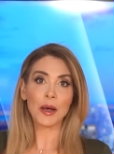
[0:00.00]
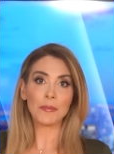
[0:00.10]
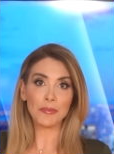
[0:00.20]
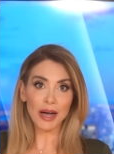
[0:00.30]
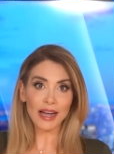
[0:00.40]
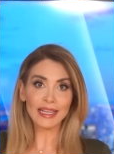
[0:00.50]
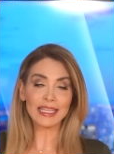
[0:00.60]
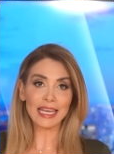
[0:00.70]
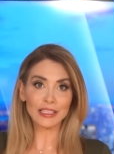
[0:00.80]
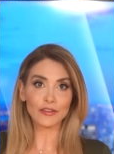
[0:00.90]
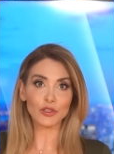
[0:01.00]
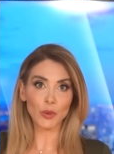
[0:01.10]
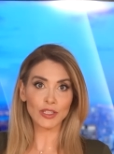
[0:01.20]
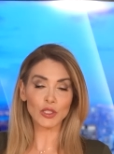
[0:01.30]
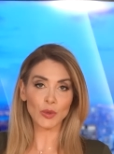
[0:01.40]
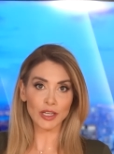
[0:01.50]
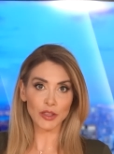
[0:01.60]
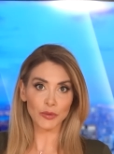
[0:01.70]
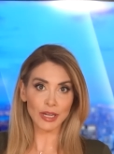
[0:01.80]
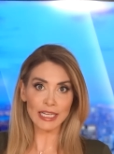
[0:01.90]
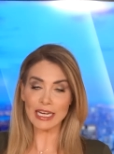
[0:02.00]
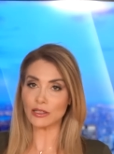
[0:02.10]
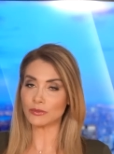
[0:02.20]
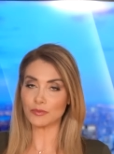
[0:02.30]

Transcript: by the end of 2023. Now,